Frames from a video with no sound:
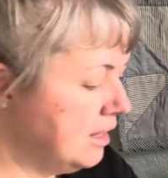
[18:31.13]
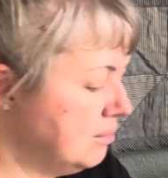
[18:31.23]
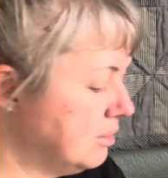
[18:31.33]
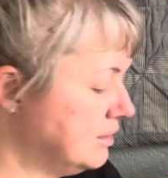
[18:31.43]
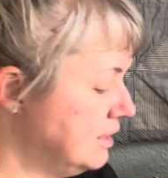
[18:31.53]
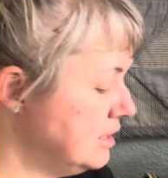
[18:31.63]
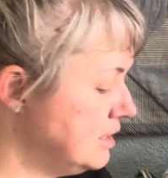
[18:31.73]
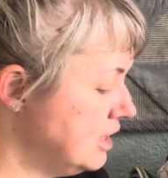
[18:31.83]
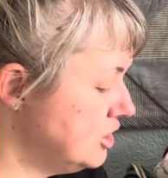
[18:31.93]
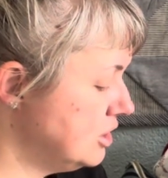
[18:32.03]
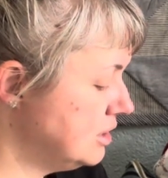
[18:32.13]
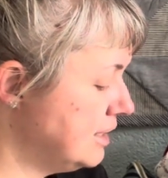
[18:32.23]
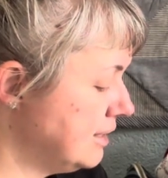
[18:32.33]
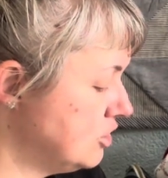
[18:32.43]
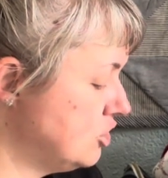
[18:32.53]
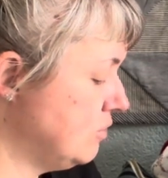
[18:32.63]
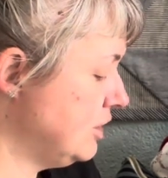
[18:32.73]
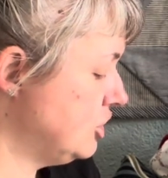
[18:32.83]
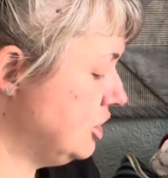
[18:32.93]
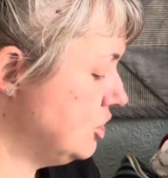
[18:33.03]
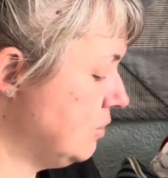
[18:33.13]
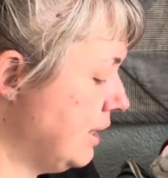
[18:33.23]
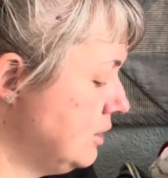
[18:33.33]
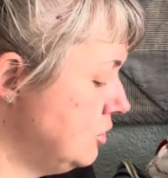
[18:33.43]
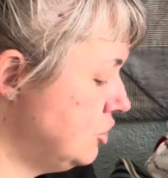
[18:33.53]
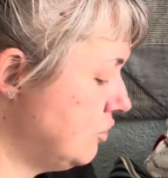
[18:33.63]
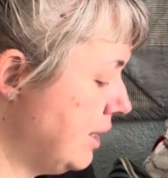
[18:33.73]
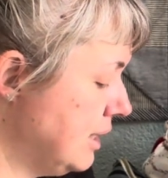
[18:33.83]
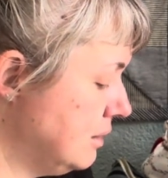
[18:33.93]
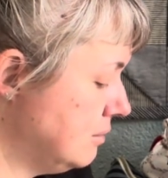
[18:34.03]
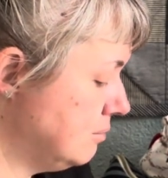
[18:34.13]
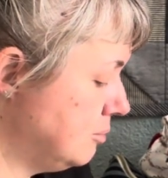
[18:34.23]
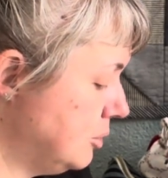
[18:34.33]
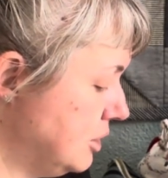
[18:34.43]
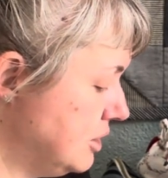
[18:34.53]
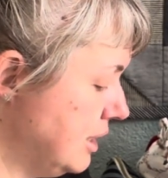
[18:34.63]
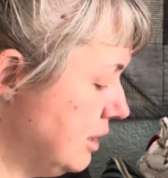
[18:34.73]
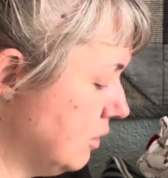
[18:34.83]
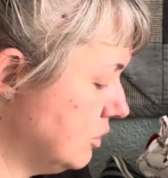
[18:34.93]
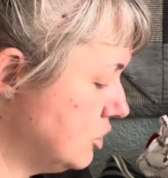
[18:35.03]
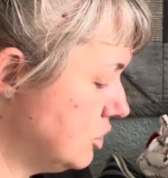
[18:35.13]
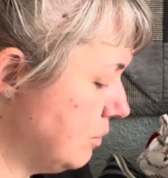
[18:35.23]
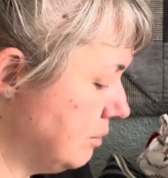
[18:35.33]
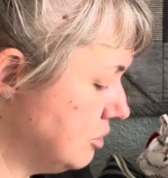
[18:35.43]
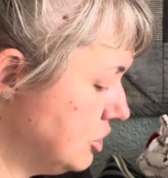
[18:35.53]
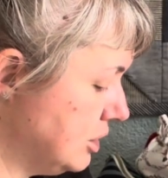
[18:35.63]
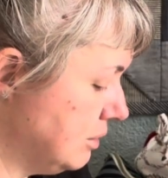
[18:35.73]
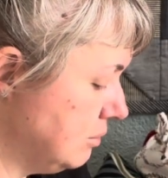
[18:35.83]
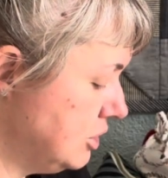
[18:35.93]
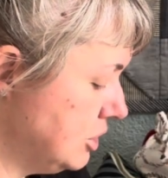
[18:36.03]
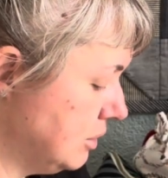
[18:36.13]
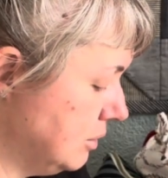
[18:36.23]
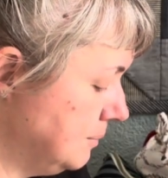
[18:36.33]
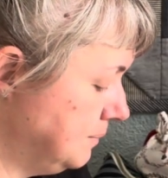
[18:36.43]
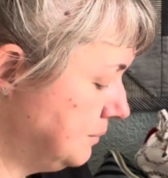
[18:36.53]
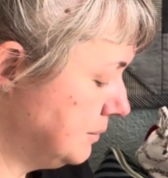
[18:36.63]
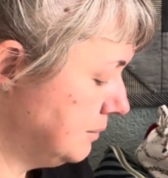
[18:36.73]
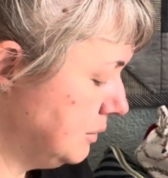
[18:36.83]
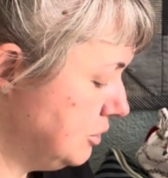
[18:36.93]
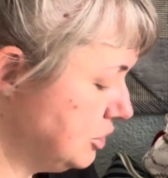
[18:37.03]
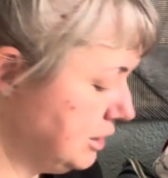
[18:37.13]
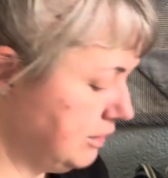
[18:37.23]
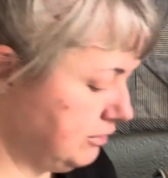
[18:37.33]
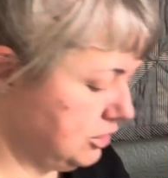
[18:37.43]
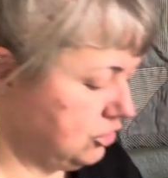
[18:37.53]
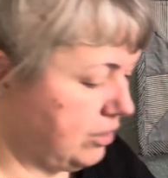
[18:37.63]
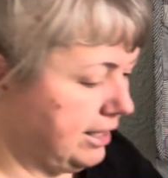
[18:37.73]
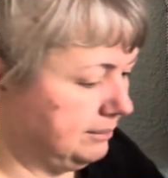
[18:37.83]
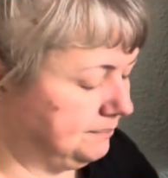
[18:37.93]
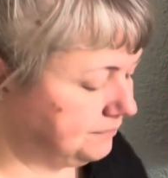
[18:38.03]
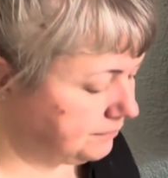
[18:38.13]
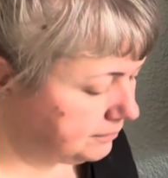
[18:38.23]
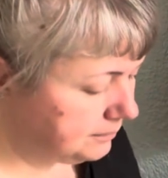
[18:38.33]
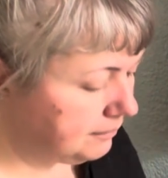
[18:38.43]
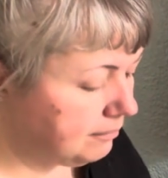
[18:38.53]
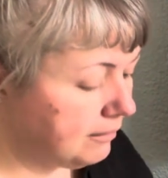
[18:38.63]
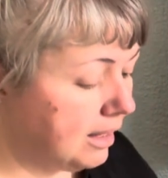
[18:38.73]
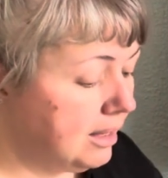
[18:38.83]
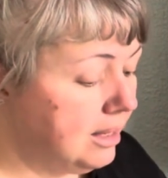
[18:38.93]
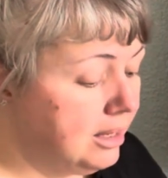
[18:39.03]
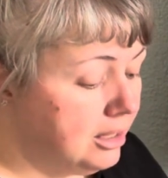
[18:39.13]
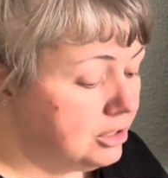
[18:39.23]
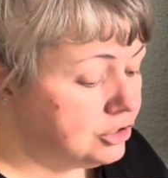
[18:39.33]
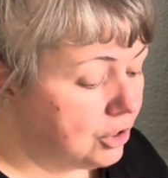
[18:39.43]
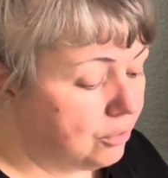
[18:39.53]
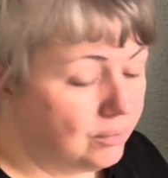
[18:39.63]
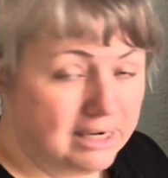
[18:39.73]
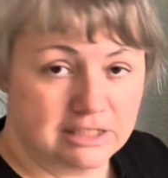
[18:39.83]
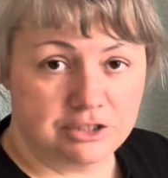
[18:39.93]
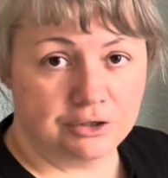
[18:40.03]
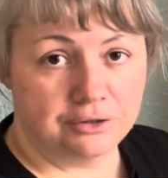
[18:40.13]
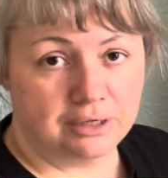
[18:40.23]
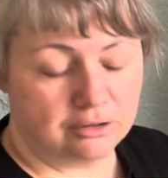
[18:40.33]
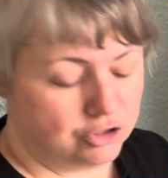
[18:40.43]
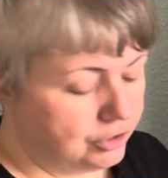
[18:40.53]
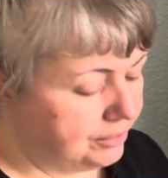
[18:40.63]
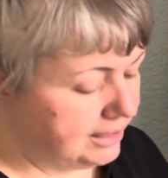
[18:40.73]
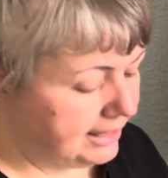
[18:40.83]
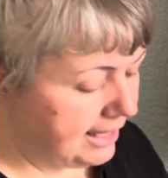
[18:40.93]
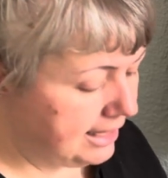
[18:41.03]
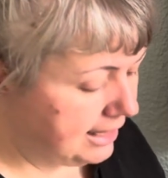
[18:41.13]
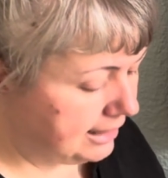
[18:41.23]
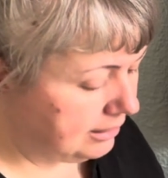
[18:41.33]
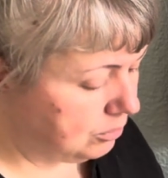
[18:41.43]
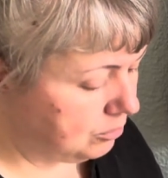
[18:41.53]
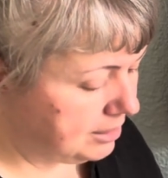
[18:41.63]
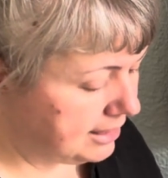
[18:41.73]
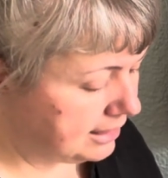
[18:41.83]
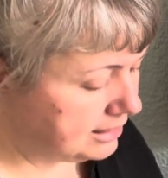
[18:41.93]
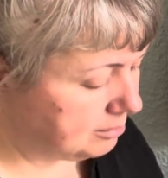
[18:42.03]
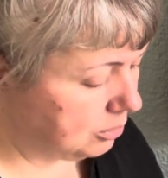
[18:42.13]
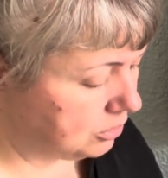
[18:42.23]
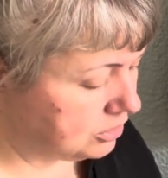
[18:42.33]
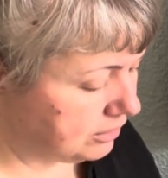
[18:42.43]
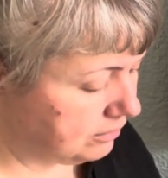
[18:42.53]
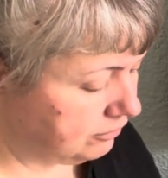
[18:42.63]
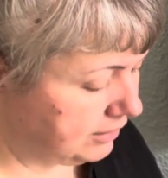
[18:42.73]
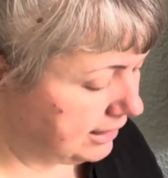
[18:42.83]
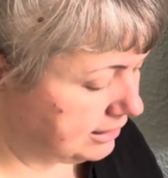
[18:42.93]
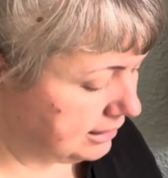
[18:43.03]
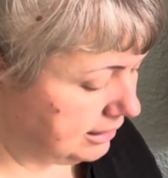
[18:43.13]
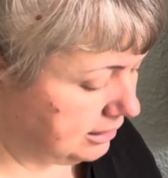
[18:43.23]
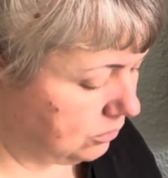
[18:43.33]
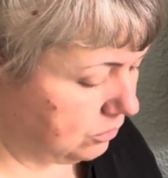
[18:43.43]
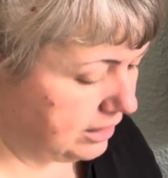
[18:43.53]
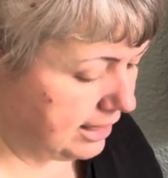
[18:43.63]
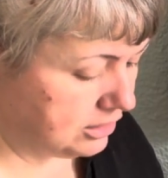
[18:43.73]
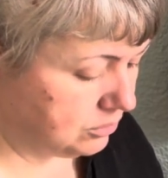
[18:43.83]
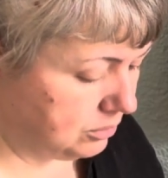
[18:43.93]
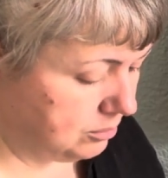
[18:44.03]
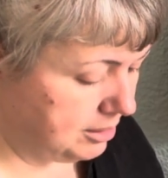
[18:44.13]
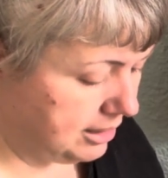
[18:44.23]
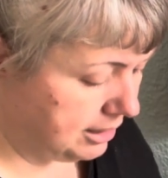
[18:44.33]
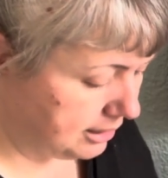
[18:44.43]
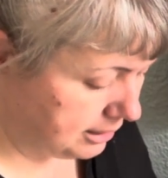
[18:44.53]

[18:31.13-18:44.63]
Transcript: But this isn't that stretchy, so I could try and put it in on the sewing machine. We shall give it a try. So when it's done, I'll show it again, and it will be nice and blocked and flat, and all the ends will be